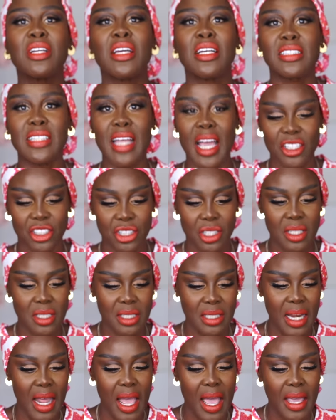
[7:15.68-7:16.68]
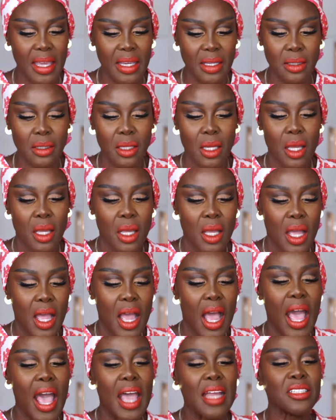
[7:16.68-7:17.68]
Kardashian's line.
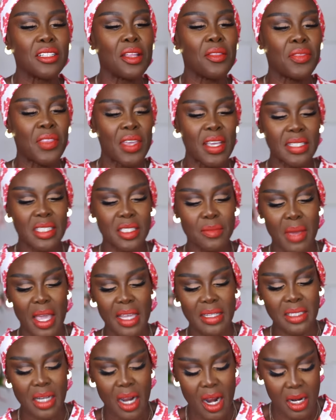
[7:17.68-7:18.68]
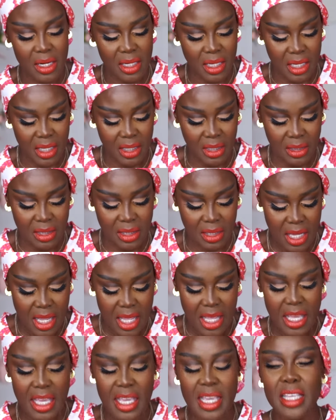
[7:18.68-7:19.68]
And this, my darlings,
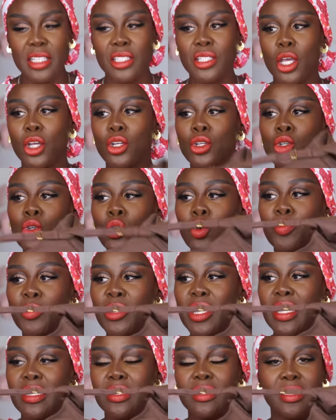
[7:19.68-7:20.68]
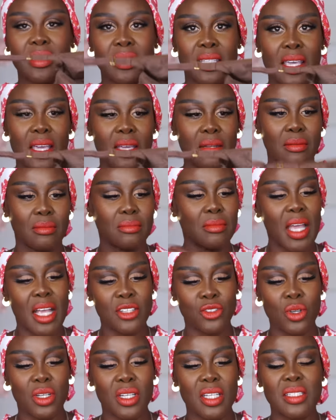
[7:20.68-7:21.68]
is Nubian skin.
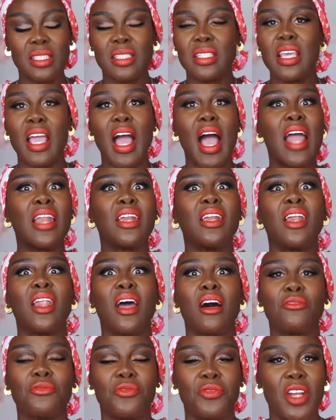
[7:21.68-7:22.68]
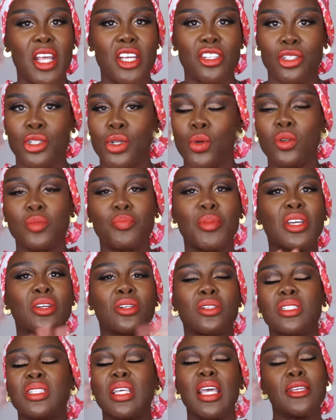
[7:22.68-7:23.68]
As you can see, I love flesh tone
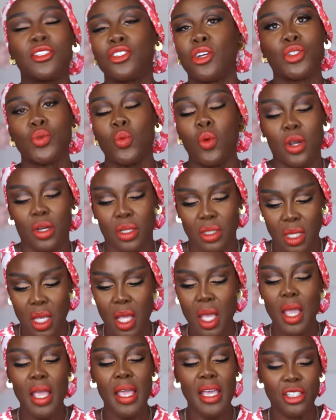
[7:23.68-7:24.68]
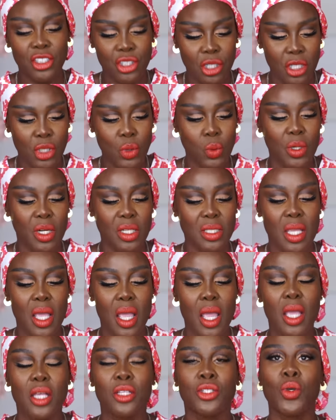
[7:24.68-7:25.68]
because it just works. It just works.
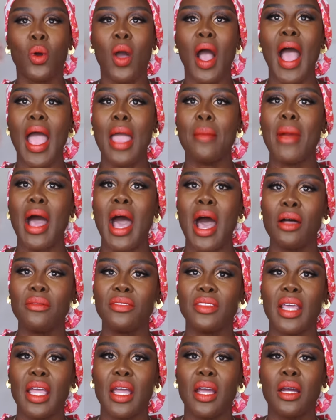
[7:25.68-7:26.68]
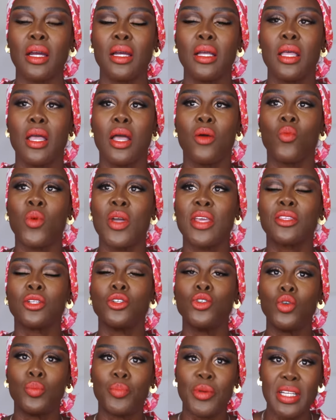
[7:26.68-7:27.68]
So I'm out there with
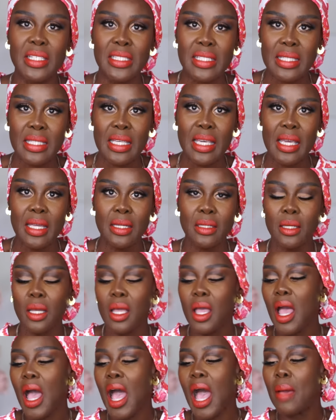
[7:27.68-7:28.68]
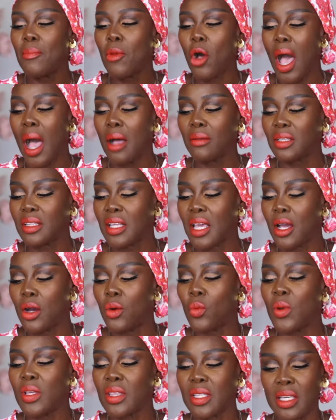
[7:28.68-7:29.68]
Nubian skin. I'm out there
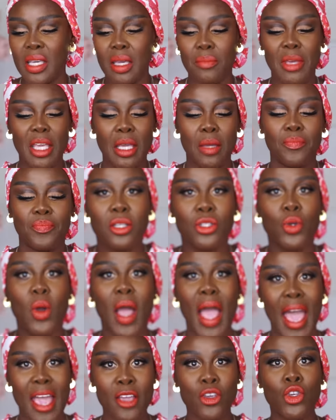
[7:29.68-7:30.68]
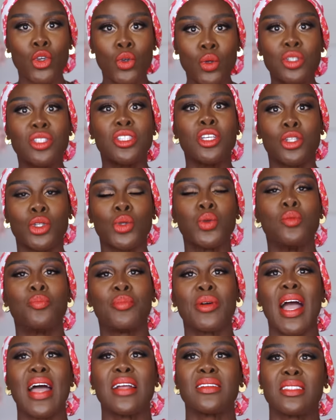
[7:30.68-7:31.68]
with Kimi. So I use the two
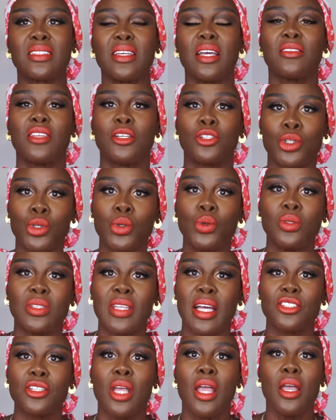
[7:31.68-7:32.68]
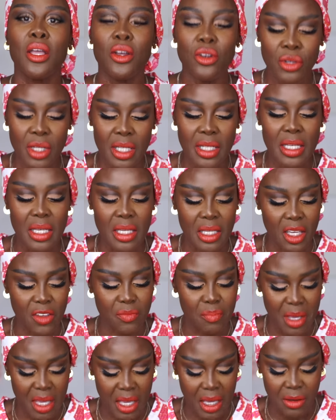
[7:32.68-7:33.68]
brands. They're the two that really
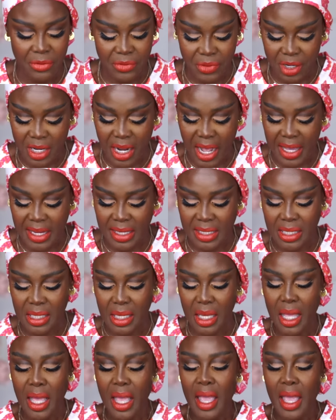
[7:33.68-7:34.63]
give me a variety.